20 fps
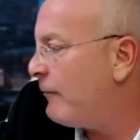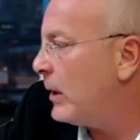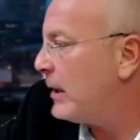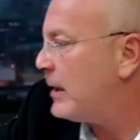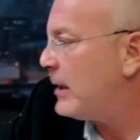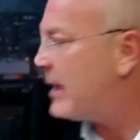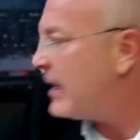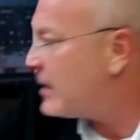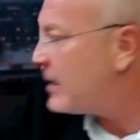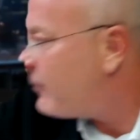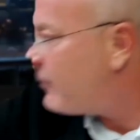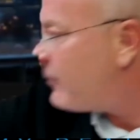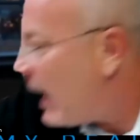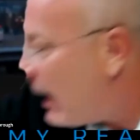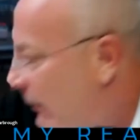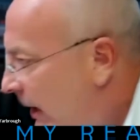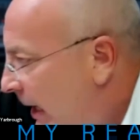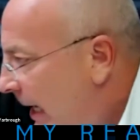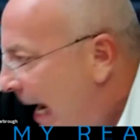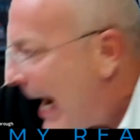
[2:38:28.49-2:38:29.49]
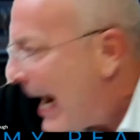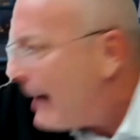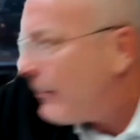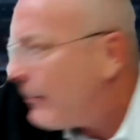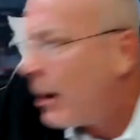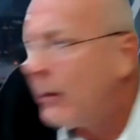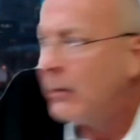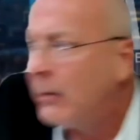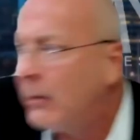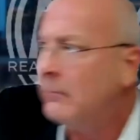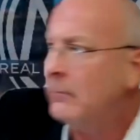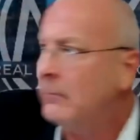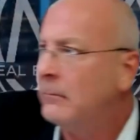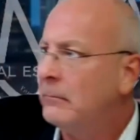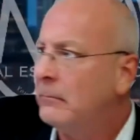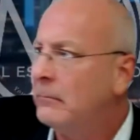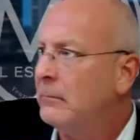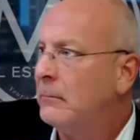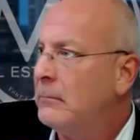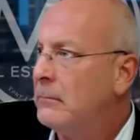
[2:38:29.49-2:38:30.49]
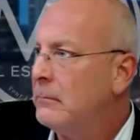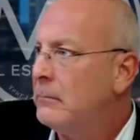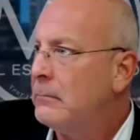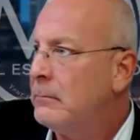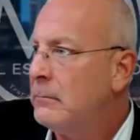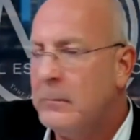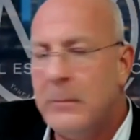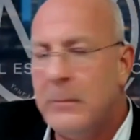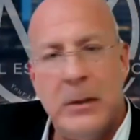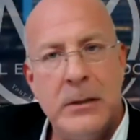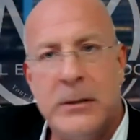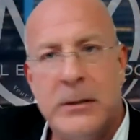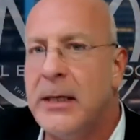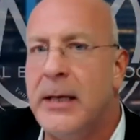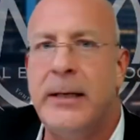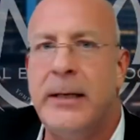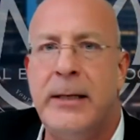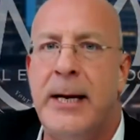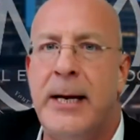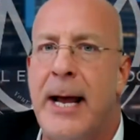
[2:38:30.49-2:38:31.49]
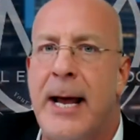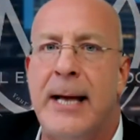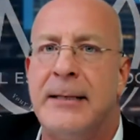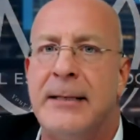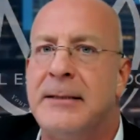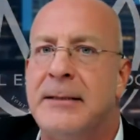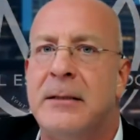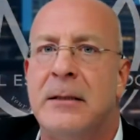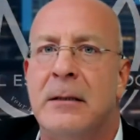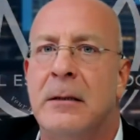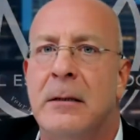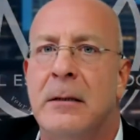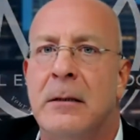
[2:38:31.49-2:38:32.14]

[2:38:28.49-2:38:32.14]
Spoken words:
with this very hammer?" He said, "Yes."